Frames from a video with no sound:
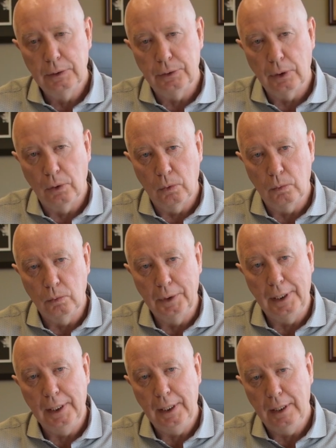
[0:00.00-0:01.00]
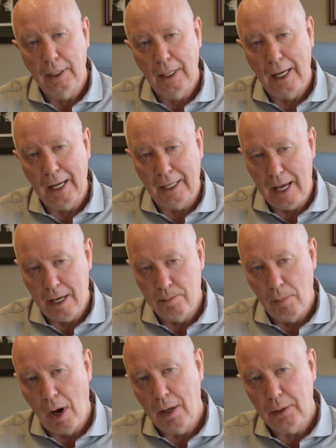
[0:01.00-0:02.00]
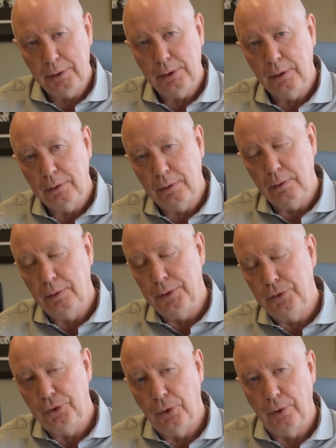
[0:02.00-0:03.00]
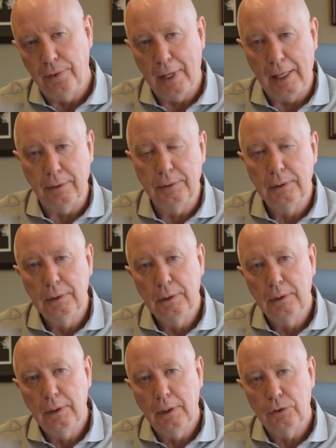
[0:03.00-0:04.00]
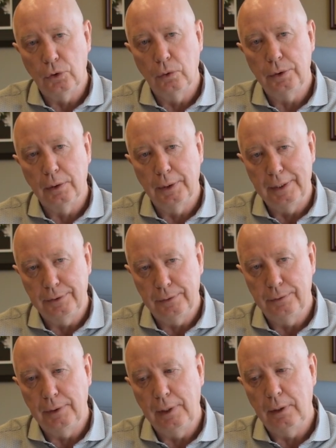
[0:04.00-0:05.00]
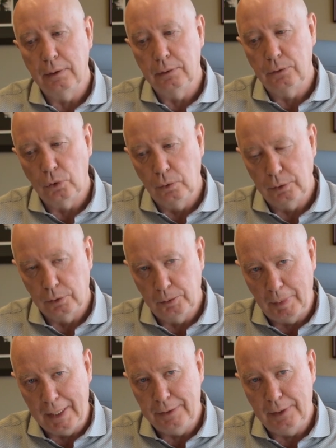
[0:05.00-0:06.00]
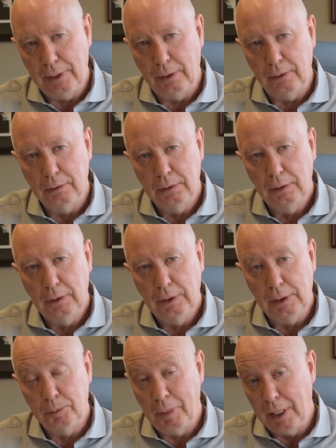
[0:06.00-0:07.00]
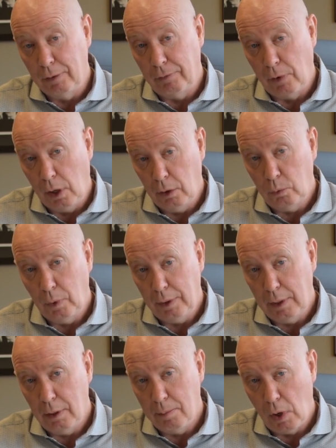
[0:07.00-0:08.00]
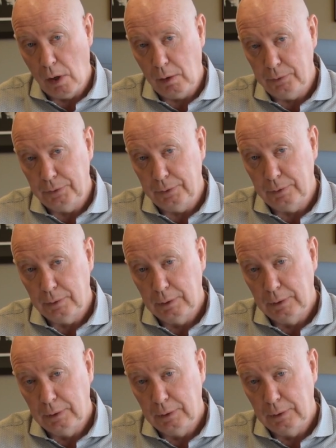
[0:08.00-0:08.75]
So we again monitor to ensure that social distancing and social spacing is being followed within the malls.